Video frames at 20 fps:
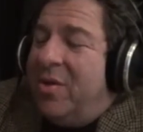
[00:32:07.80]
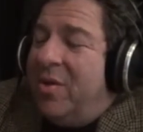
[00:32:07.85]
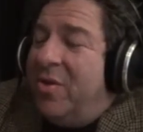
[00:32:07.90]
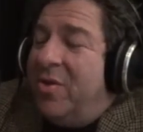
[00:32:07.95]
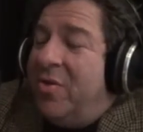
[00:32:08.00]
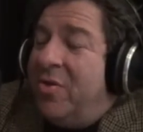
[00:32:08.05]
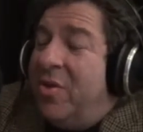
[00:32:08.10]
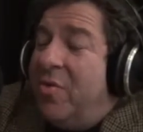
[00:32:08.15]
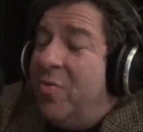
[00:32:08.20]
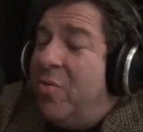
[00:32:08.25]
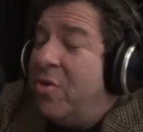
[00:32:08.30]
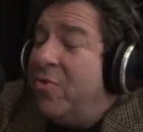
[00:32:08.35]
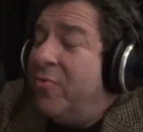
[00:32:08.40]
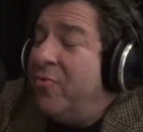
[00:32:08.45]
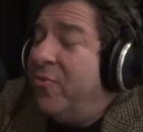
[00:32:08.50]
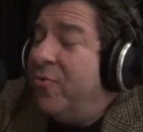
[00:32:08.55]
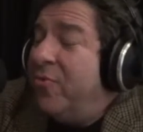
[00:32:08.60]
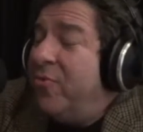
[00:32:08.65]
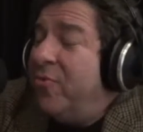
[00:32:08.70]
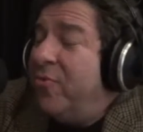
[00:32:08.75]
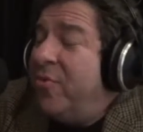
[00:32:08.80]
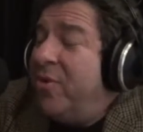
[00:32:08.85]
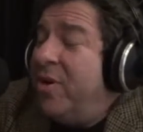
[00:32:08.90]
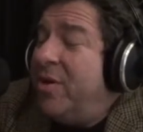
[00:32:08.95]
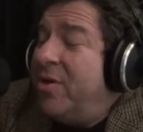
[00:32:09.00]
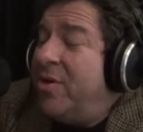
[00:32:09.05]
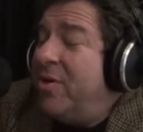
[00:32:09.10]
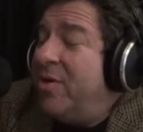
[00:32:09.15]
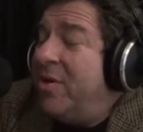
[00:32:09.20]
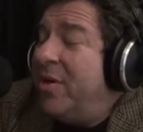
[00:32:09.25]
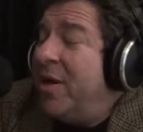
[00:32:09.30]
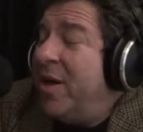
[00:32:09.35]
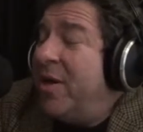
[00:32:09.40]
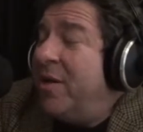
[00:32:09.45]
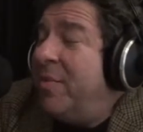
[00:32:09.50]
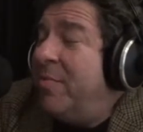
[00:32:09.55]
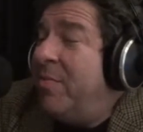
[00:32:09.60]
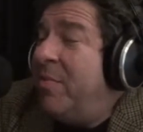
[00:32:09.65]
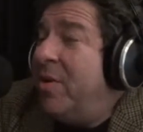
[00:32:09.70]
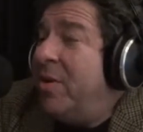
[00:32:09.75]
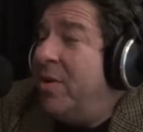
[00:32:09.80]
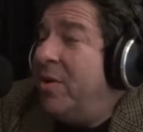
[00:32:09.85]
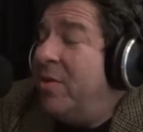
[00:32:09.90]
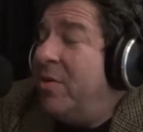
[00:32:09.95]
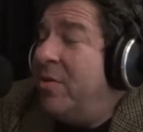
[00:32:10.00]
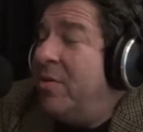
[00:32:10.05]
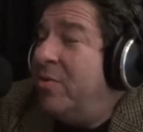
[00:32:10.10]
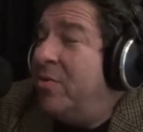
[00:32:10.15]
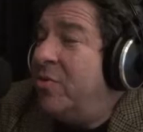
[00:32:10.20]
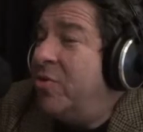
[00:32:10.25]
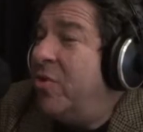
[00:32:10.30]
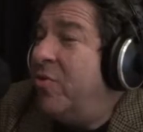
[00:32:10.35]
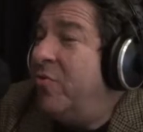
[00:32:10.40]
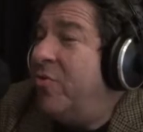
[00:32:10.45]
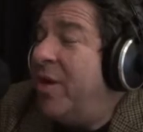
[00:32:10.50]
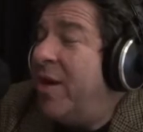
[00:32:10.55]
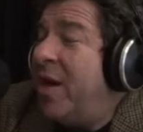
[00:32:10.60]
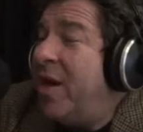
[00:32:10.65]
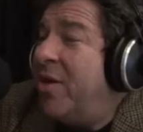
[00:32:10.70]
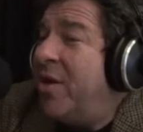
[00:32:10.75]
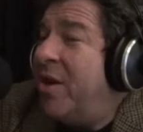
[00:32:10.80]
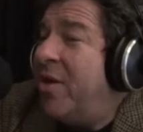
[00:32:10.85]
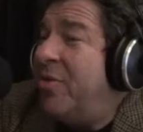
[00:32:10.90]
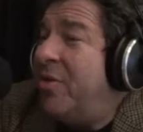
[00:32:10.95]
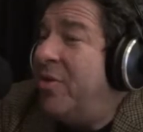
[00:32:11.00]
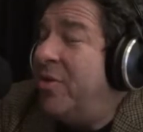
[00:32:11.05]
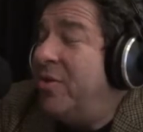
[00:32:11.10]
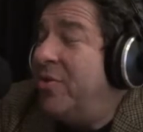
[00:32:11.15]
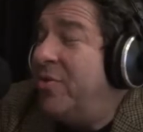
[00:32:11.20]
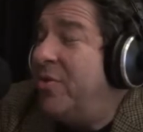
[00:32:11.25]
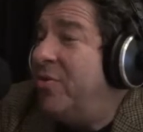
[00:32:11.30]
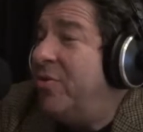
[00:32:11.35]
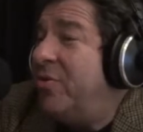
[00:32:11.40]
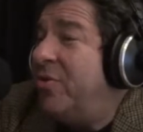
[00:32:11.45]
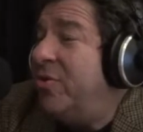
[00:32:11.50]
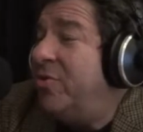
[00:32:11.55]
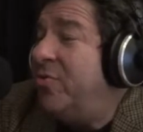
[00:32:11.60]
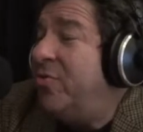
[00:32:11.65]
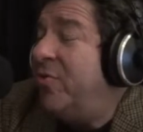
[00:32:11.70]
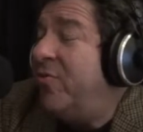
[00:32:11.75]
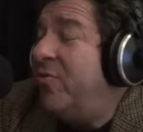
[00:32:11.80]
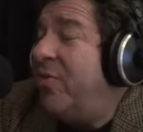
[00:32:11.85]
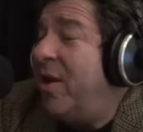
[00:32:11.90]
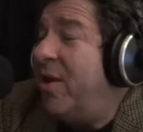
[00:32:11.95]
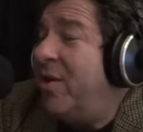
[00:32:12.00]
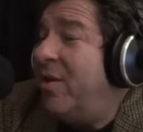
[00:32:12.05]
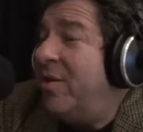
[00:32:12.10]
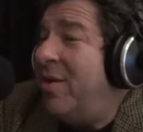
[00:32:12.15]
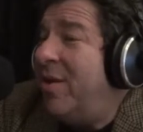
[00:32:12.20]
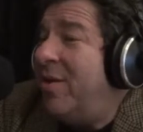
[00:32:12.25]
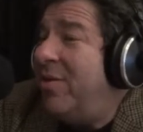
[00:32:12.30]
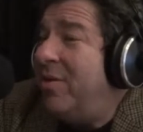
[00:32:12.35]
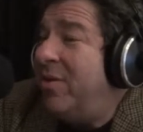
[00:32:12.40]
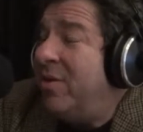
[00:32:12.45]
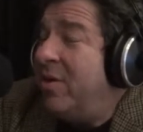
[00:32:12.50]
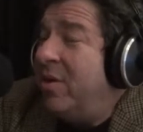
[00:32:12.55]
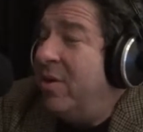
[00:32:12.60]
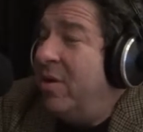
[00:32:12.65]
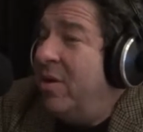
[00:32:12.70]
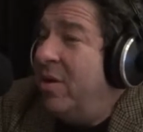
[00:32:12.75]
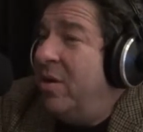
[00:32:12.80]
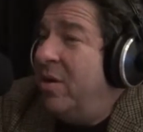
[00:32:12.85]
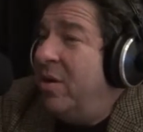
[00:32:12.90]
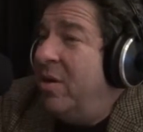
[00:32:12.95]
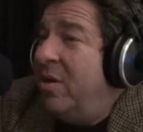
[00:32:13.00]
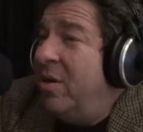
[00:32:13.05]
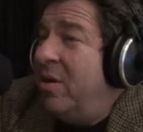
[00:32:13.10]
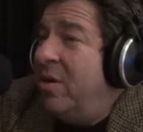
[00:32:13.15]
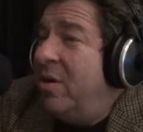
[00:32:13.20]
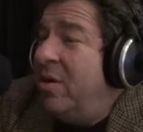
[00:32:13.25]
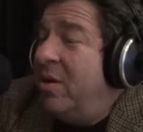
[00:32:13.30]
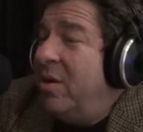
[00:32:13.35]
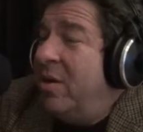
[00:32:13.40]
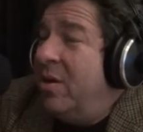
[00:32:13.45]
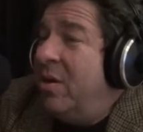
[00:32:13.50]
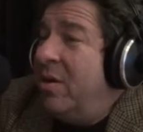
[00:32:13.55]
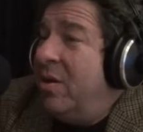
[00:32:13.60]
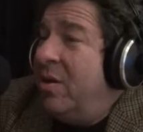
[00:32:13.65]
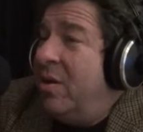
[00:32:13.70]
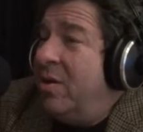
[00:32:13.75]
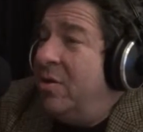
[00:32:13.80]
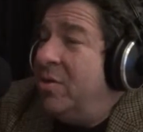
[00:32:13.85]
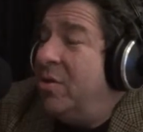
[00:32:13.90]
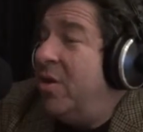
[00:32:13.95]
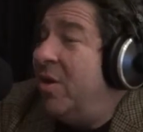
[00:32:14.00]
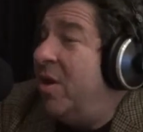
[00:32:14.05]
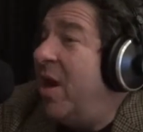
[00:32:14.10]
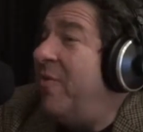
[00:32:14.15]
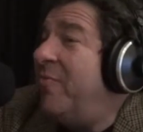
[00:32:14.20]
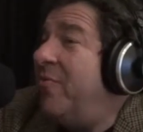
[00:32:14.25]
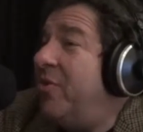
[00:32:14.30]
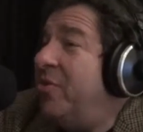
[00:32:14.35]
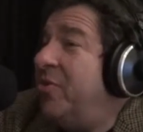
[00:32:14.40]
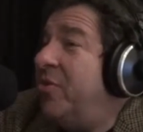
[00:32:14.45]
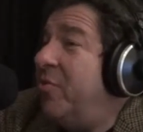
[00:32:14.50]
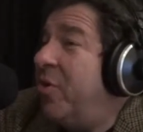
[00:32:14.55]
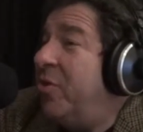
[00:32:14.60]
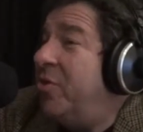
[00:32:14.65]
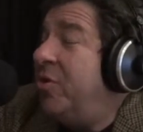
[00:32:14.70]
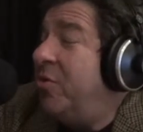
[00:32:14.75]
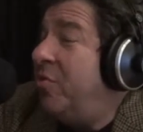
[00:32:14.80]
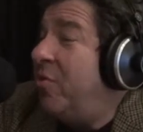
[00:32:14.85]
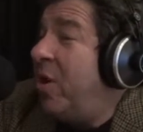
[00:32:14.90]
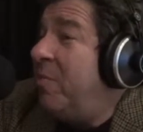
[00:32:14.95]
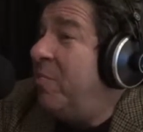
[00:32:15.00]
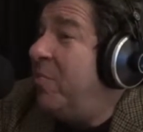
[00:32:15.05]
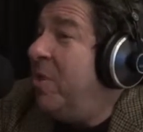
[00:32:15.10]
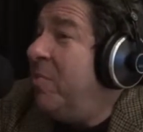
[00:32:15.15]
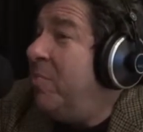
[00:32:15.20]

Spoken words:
they worked for free until they got the money too. So if they got nothing, these attorneys would have gotten nothing. So they obviously went to the right people.